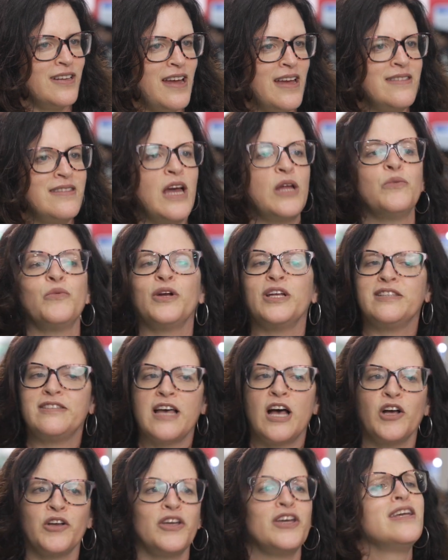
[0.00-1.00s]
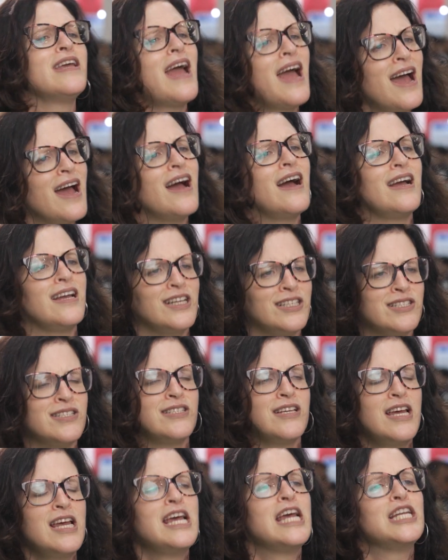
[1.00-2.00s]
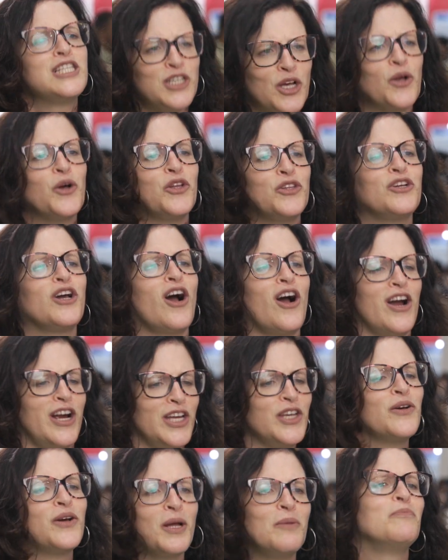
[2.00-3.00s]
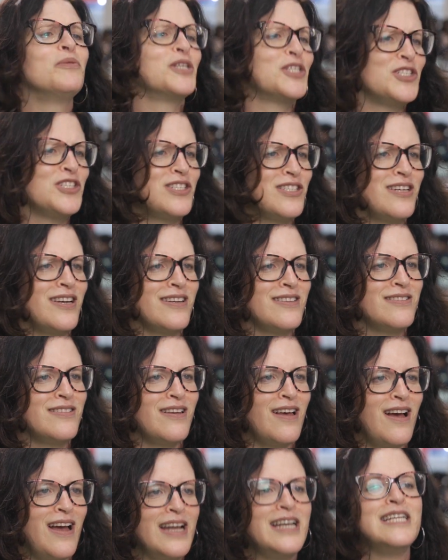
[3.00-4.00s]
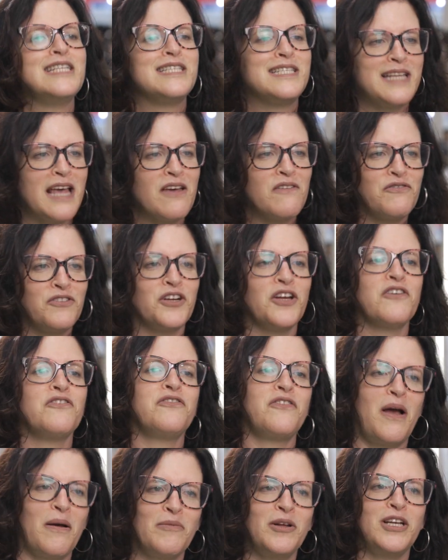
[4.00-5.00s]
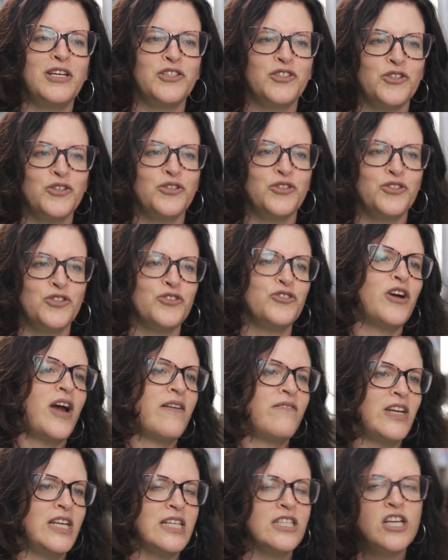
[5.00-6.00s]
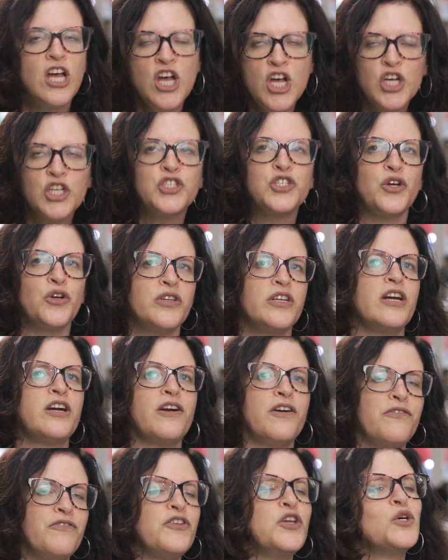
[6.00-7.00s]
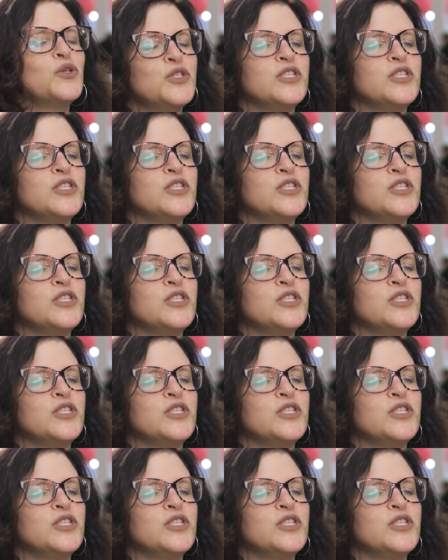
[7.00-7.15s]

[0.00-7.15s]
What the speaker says: And then we tell you, yeah, it's a good car, you can purchase it, and it's safe for your family to drive in it. So there are a few